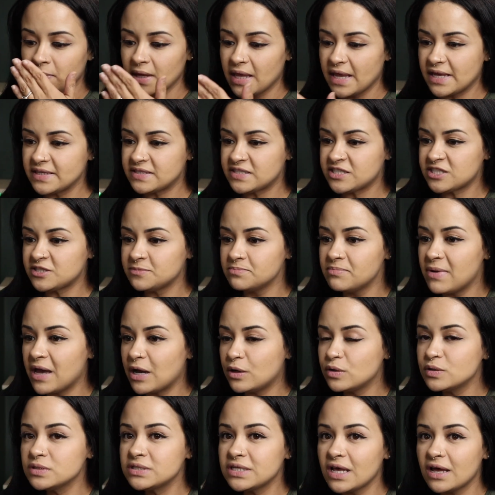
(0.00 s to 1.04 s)
it
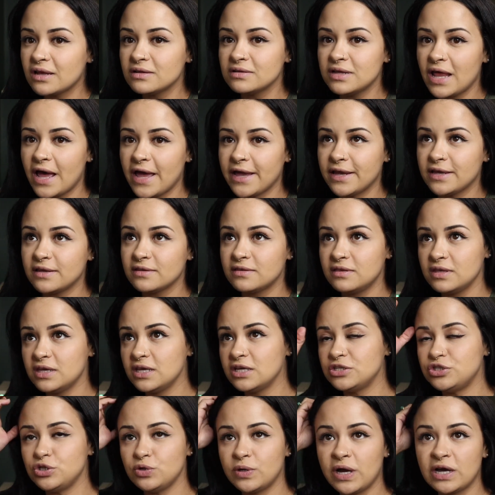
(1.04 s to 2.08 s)
smells like do
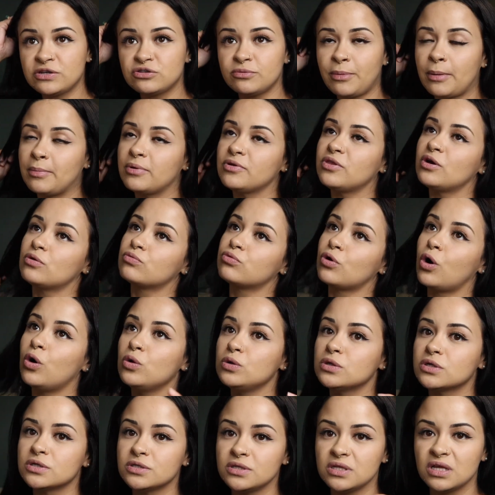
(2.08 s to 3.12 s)
you guys remember the
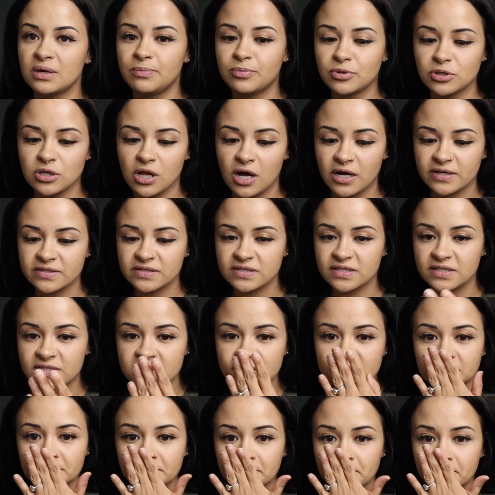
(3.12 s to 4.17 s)
roller lip
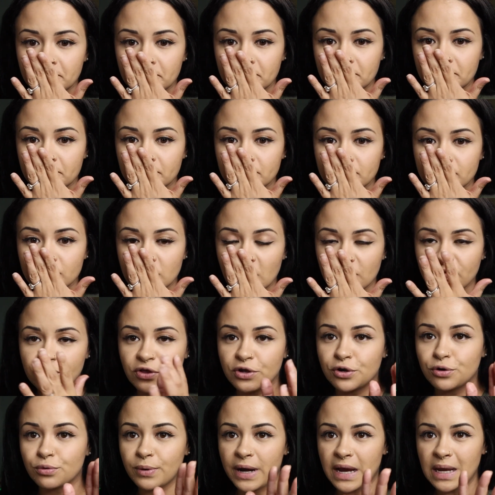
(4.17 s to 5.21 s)
glosses? The
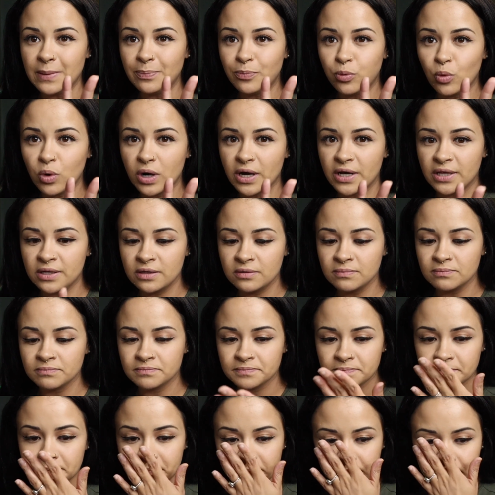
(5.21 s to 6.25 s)
grape one
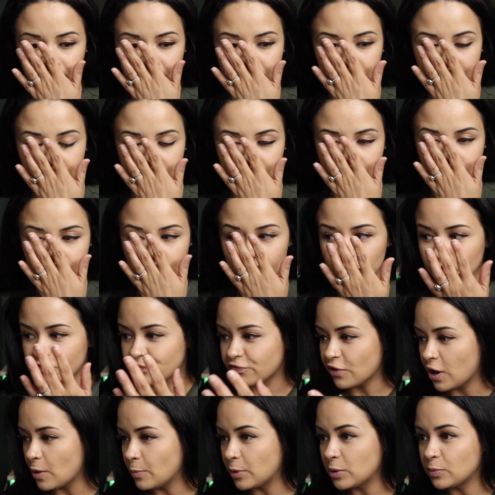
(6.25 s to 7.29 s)

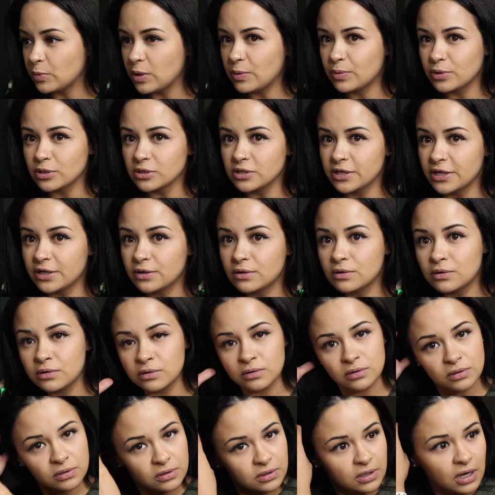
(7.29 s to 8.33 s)
from when we were
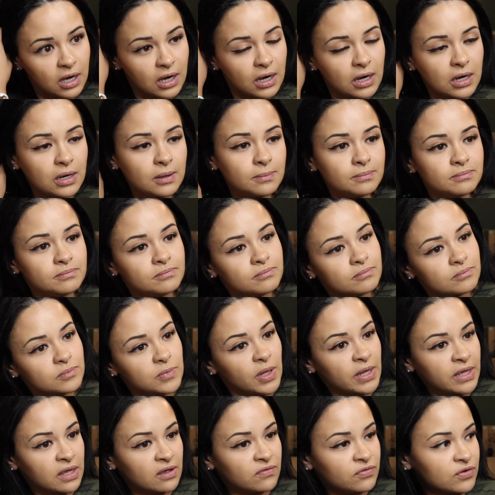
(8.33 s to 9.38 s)
little,
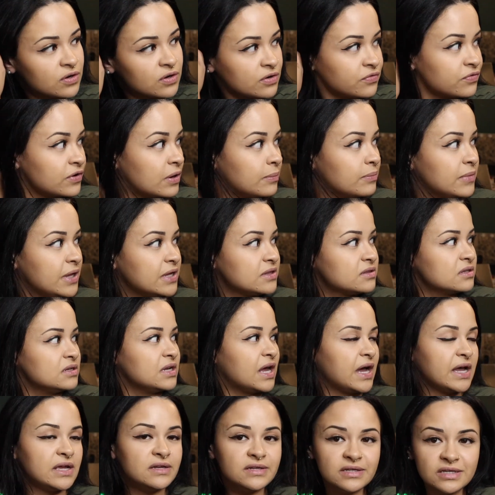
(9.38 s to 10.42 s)
like if you're from like the
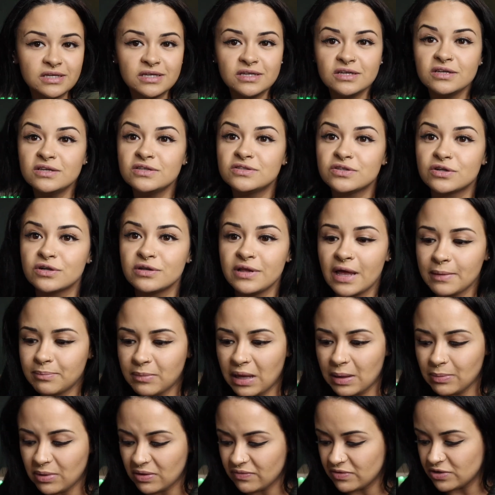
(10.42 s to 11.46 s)
90s or like
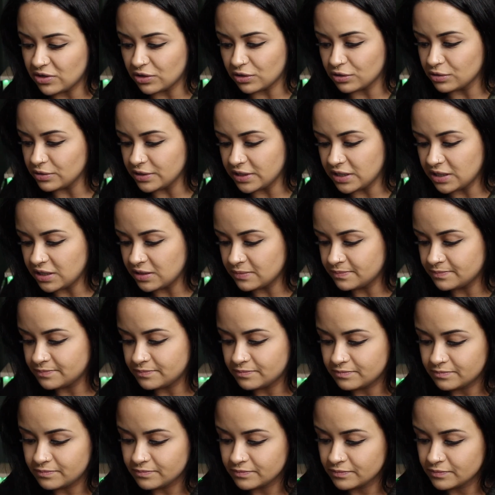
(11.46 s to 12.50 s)
maybe even early
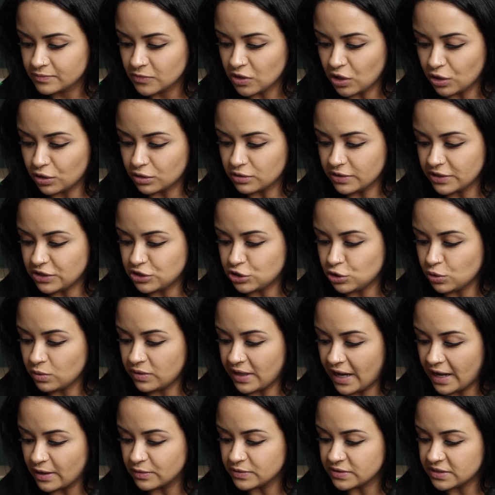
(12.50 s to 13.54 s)

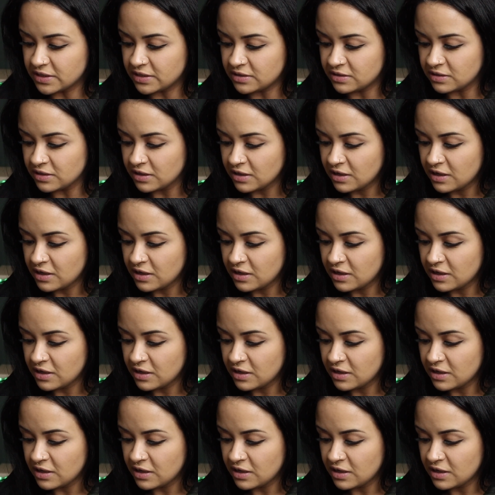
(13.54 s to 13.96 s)
2000s,